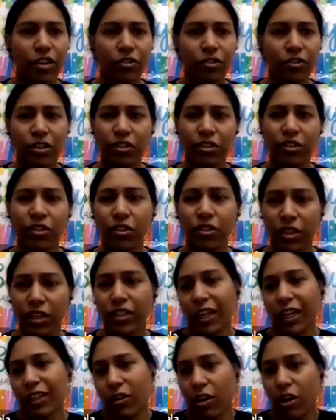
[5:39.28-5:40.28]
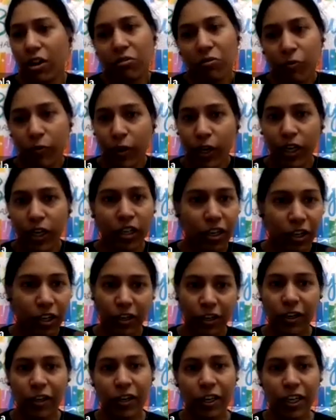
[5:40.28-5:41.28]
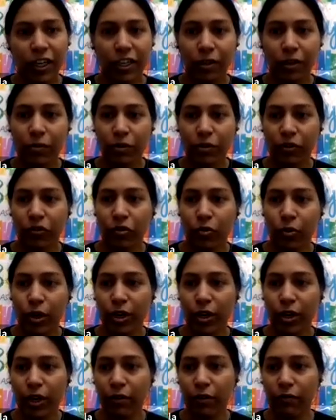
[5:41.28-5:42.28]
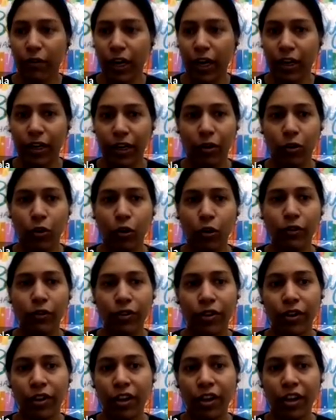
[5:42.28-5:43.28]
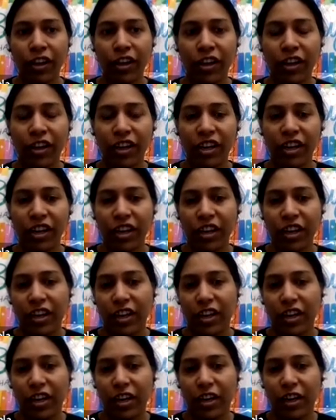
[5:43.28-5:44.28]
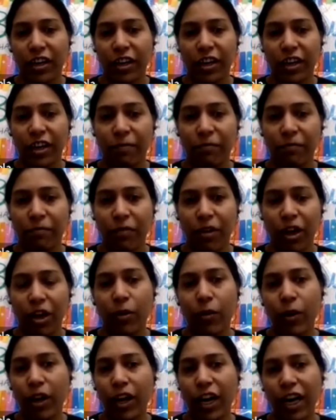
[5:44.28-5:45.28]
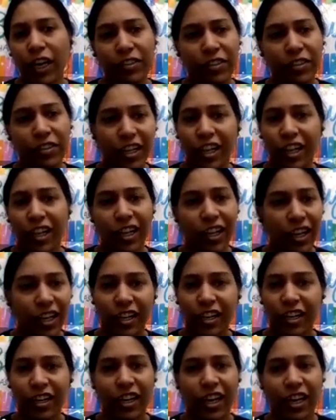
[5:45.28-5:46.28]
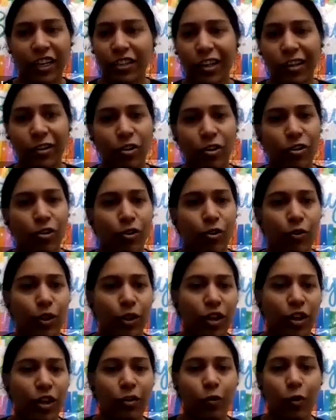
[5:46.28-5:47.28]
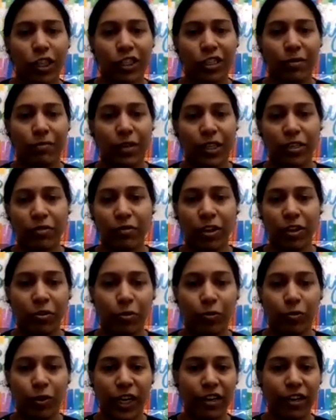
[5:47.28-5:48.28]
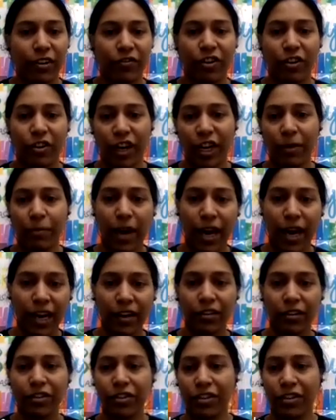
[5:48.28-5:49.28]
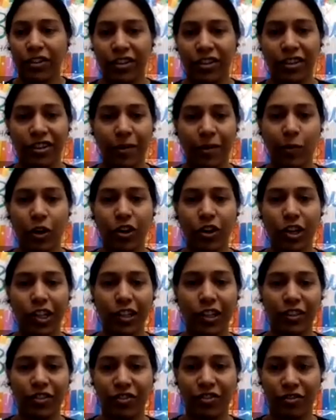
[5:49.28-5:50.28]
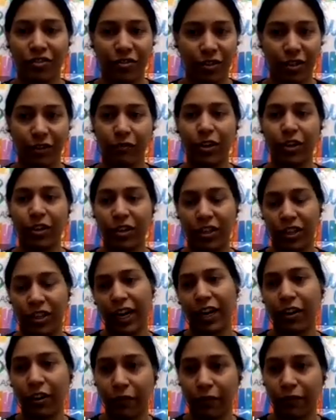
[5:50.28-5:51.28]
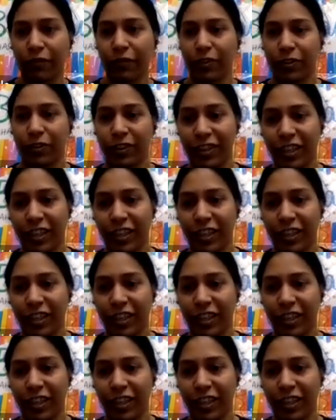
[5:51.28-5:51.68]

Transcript: So these are the things I thought worked in terms of student and faculty goals. However, I still don't know what's the best way to get the right balance among all this different kind of